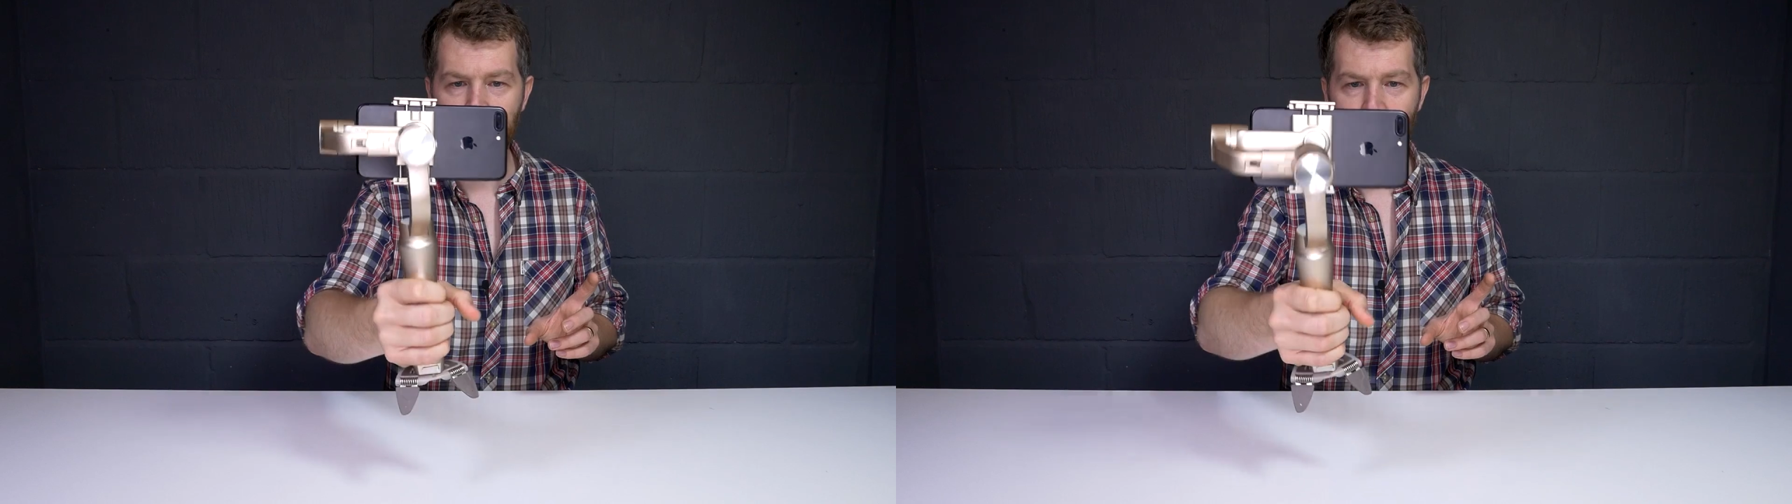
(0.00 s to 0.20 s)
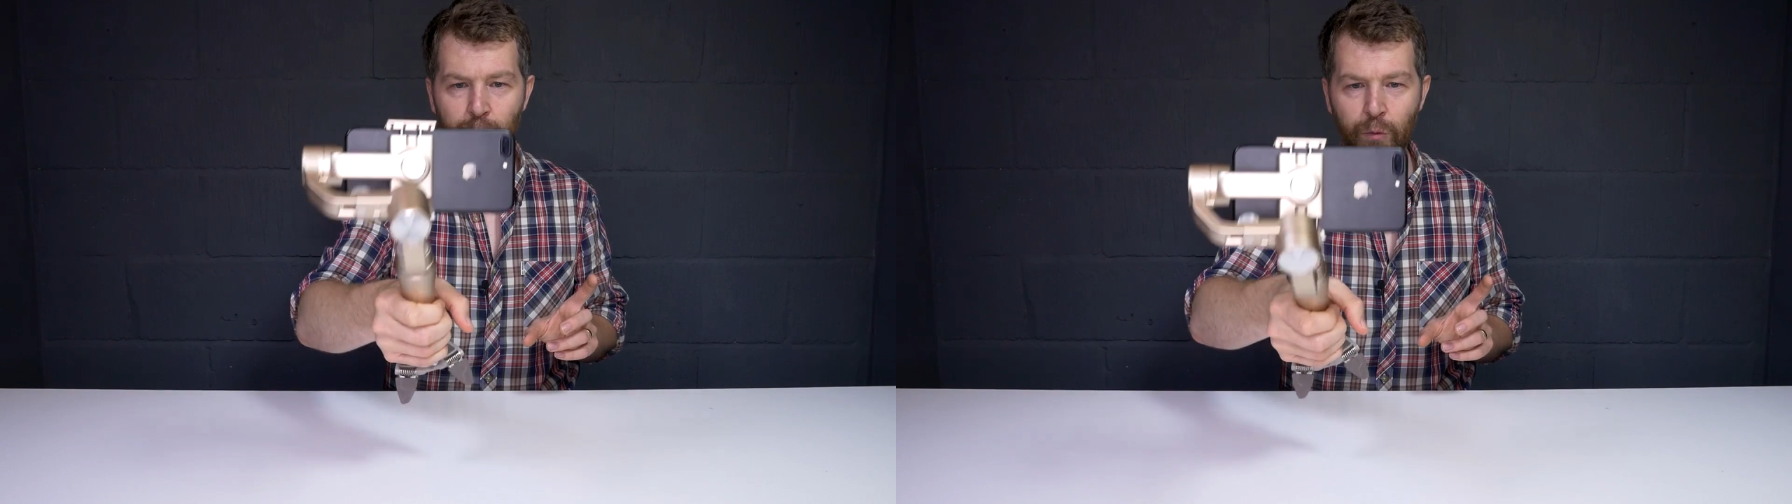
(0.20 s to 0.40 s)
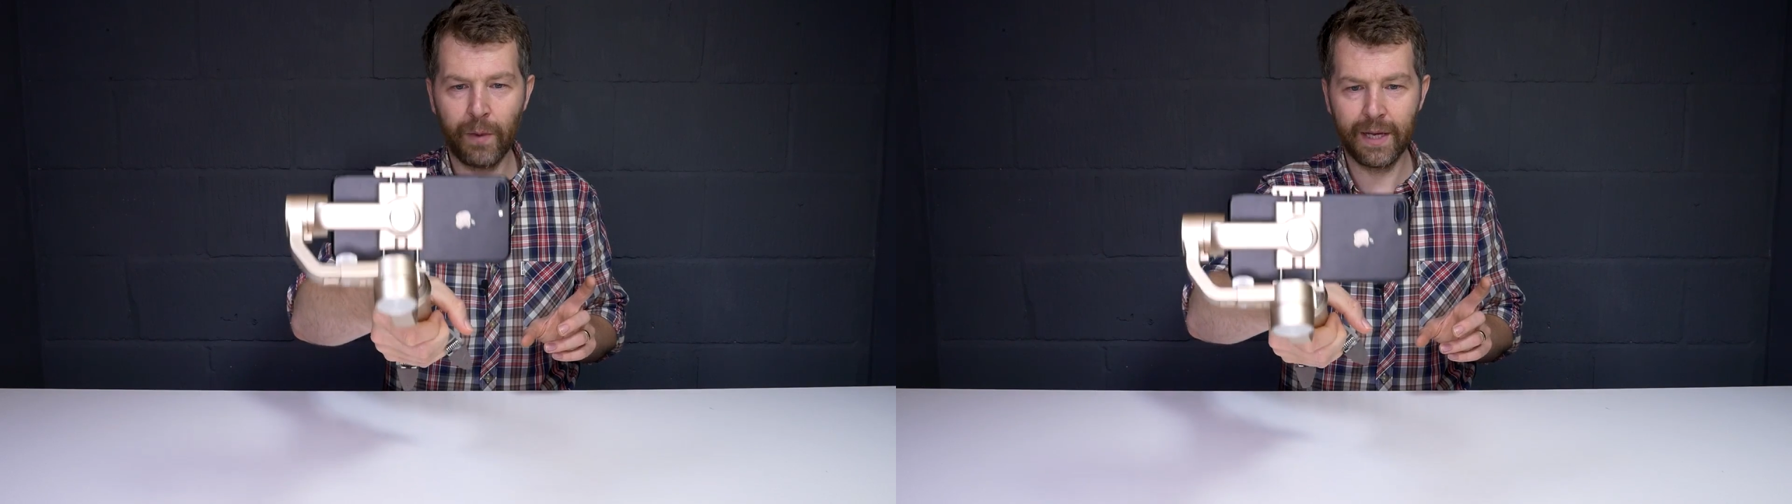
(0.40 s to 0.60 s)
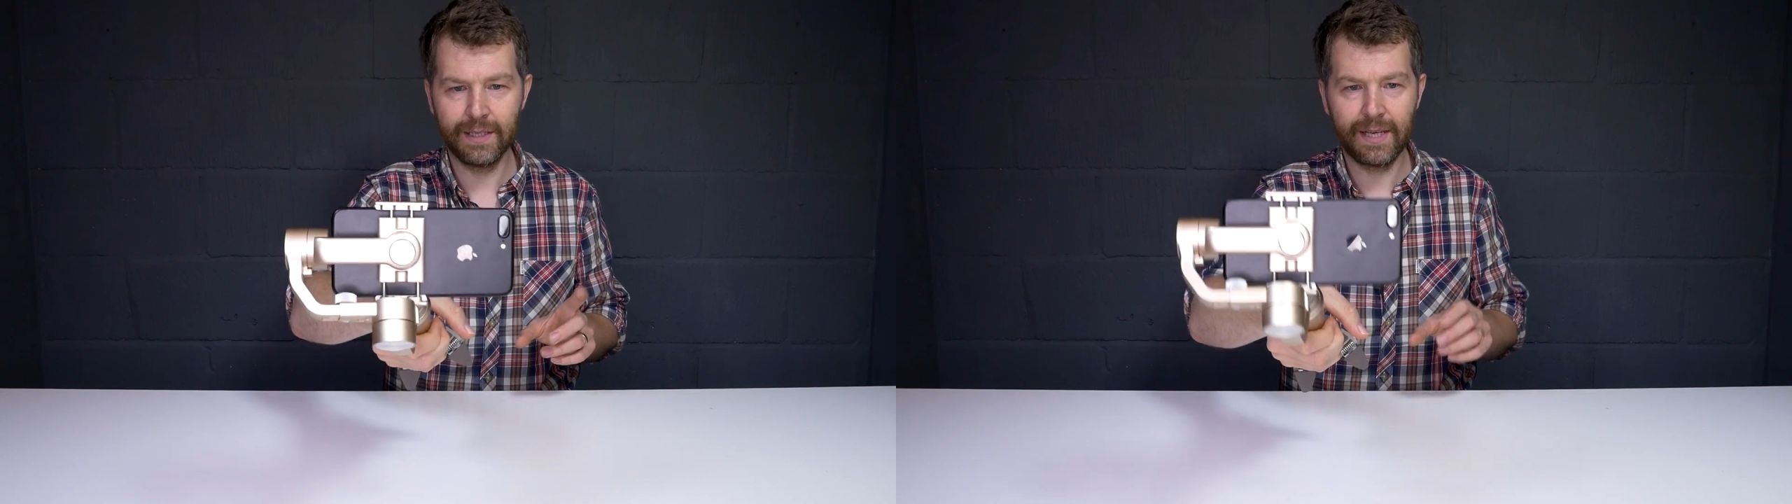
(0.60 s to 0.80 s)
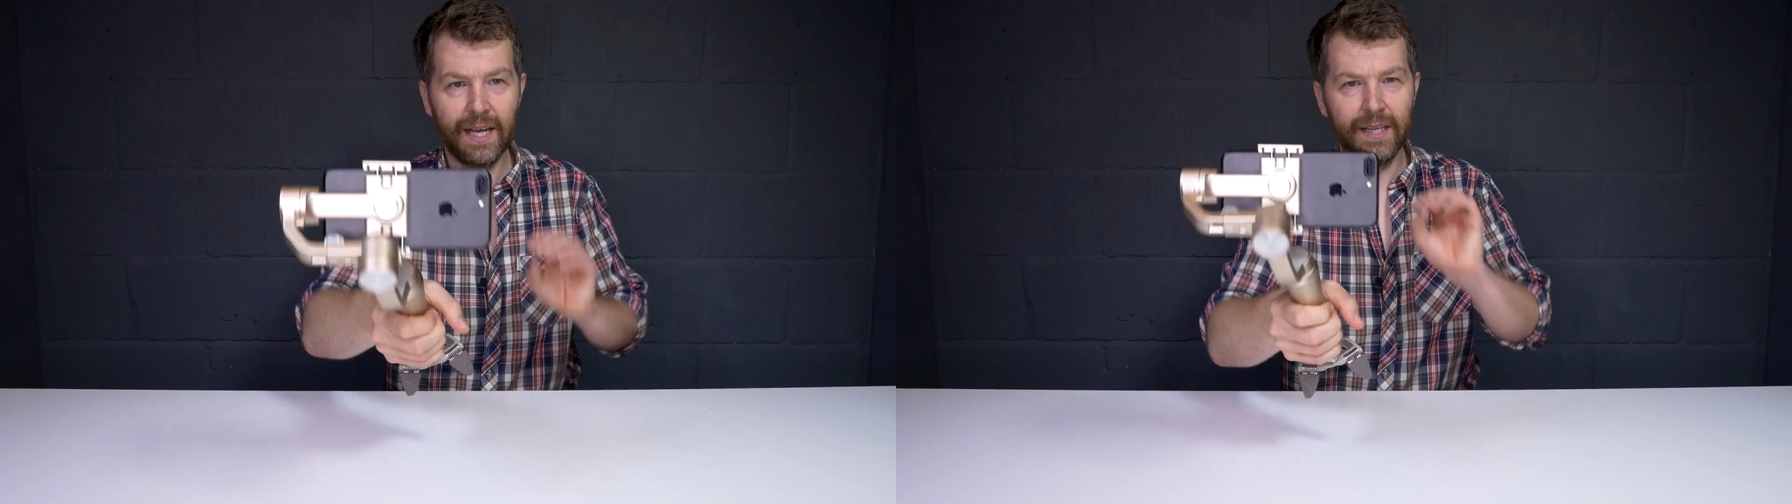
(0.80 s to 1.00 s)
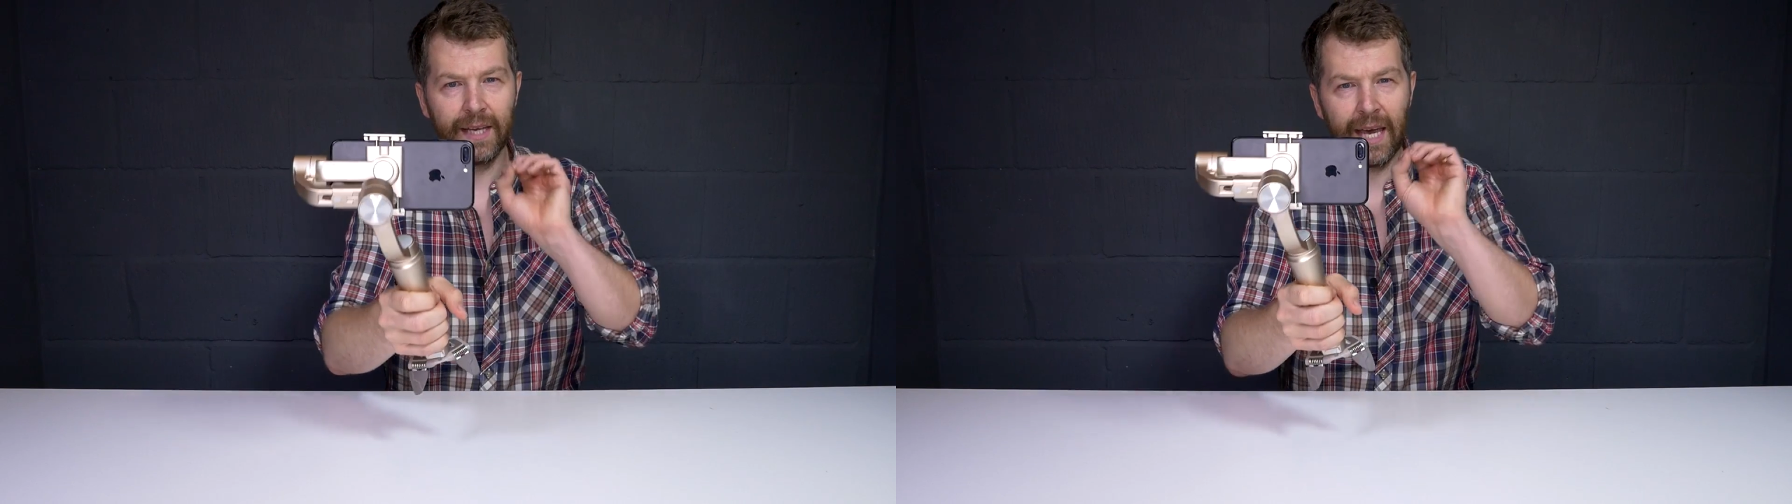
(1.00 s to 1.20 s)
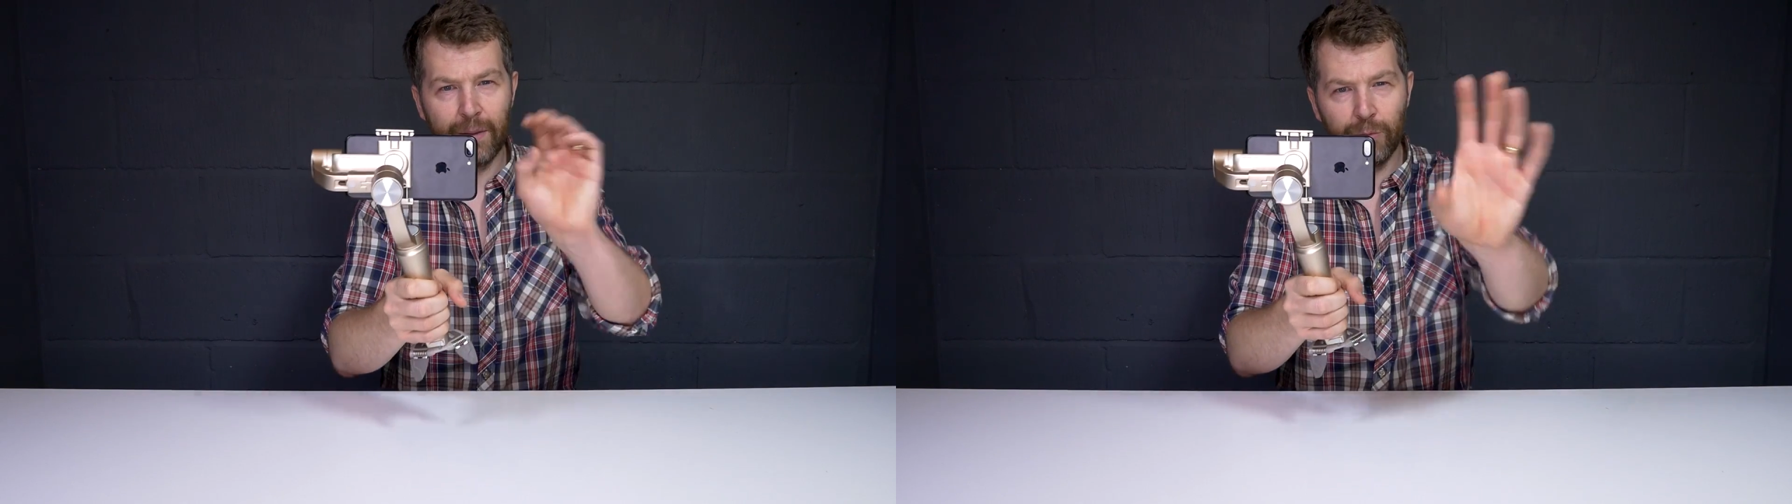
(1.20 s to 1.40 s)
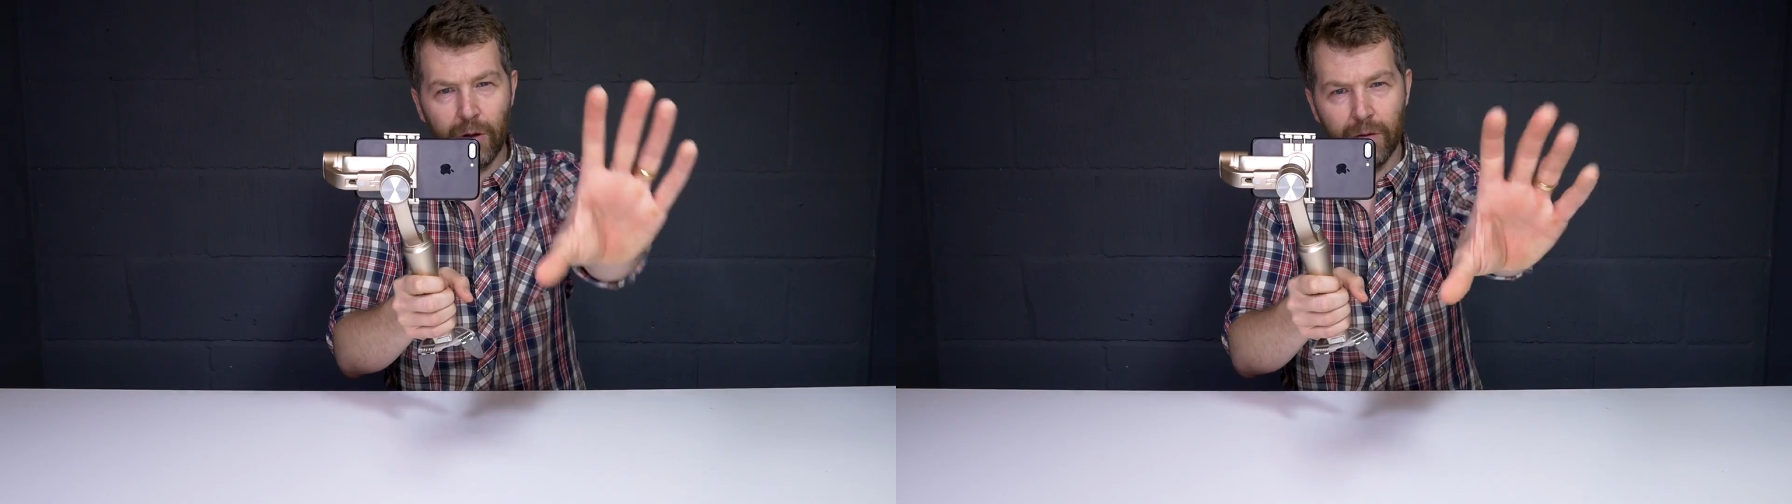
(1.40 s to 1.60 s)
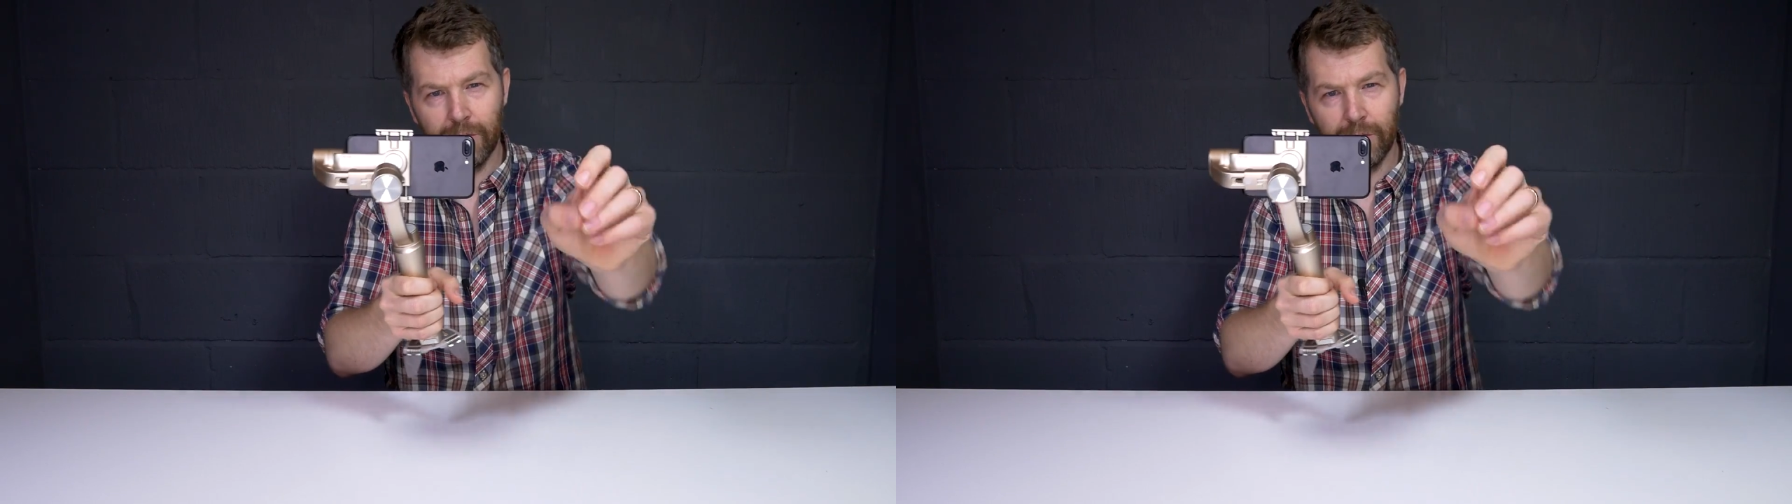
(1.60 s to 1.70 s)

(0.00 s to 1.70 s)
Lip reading: it will maintain the camera